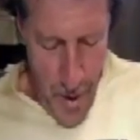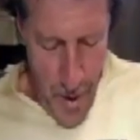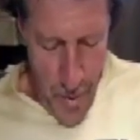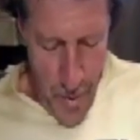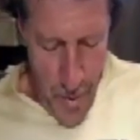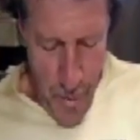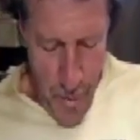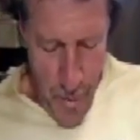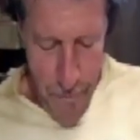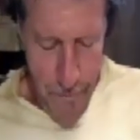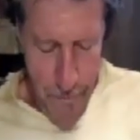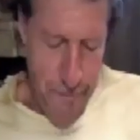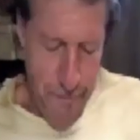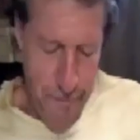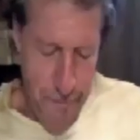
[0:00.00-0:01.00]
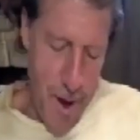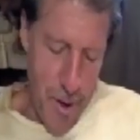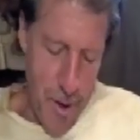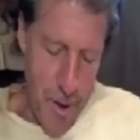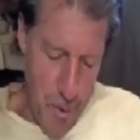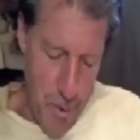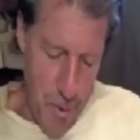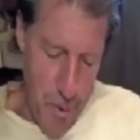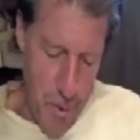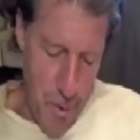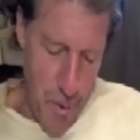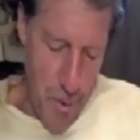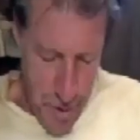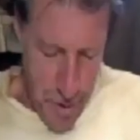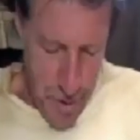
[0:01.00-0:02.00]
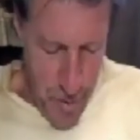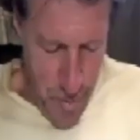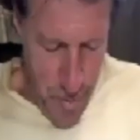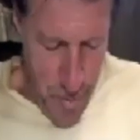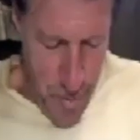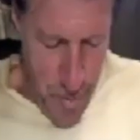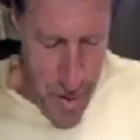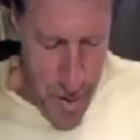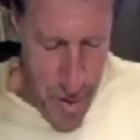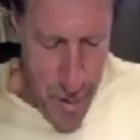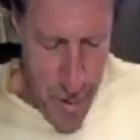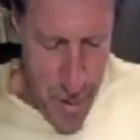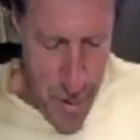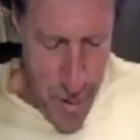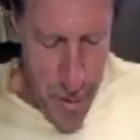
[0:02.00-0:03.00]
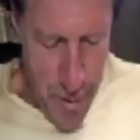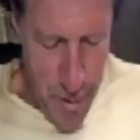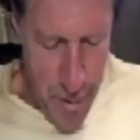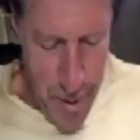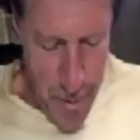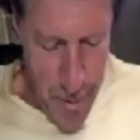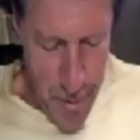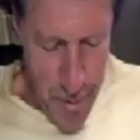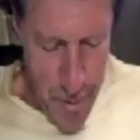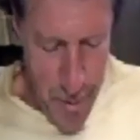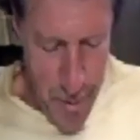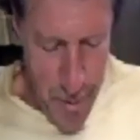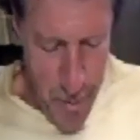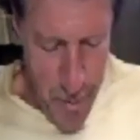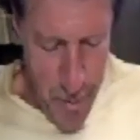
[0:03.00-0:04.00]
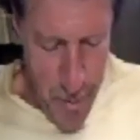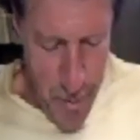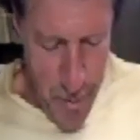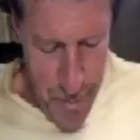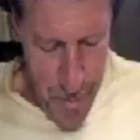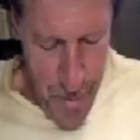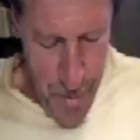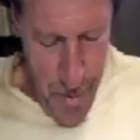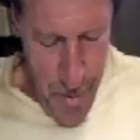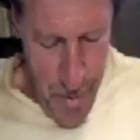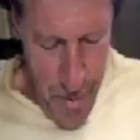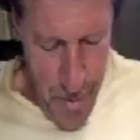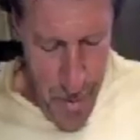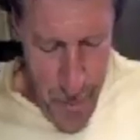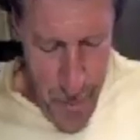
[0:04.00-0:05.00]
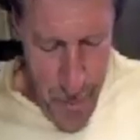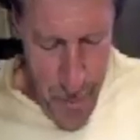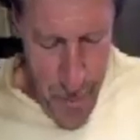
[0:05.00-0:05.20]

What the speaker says: these are all fine horses, I assure you, the man said as he patted the horse on its rump. From where